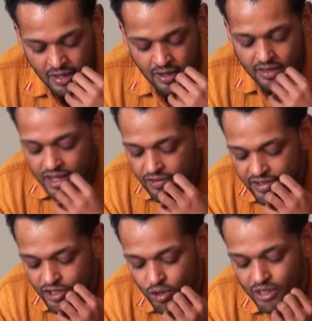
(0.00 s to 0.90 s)
The
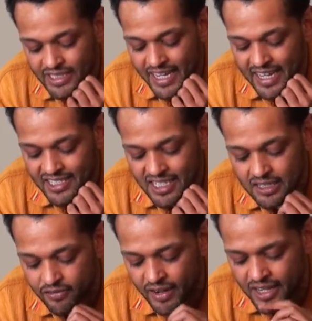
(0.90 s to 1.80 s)
inventory taking
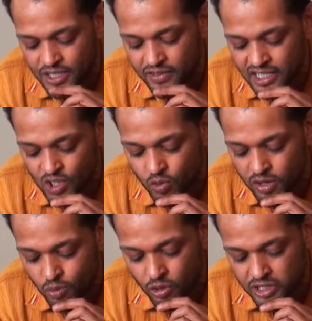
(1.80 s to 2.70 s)
signifies for these queer
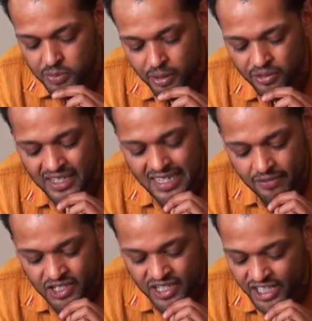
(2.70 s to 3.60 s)
mourners both the
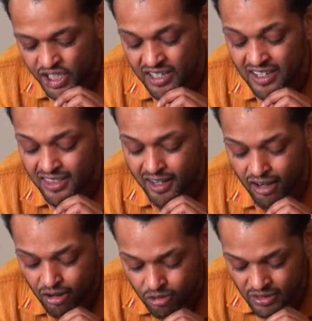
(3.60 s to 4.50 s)
devastation in their
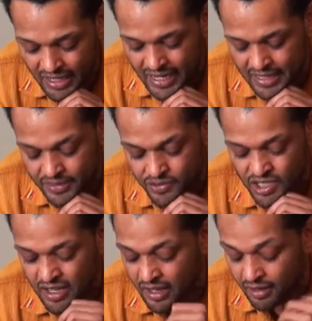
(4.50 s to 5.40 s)
own lives,
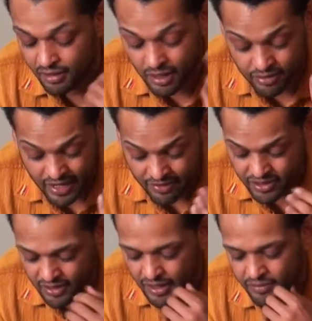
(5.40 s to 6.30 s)
lover after
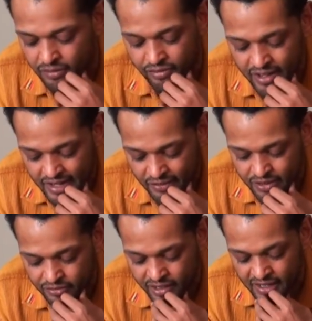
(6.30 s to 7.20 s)
lover, friend after
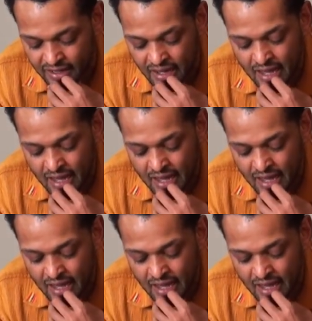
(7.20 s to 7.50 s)
friend,